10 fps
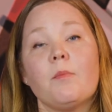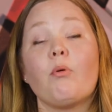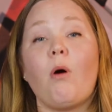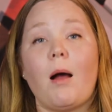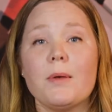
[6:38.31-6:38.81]

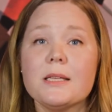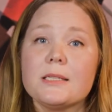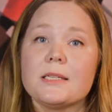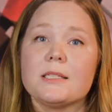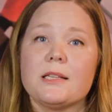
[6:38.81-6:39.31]

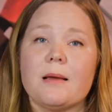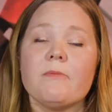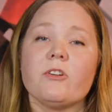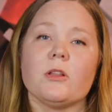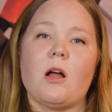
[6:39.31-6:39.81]
promised to them
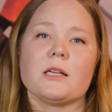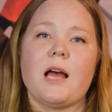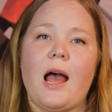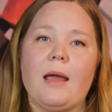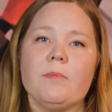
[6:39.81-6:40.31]
for a long
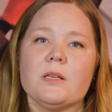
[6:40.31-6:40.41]
time.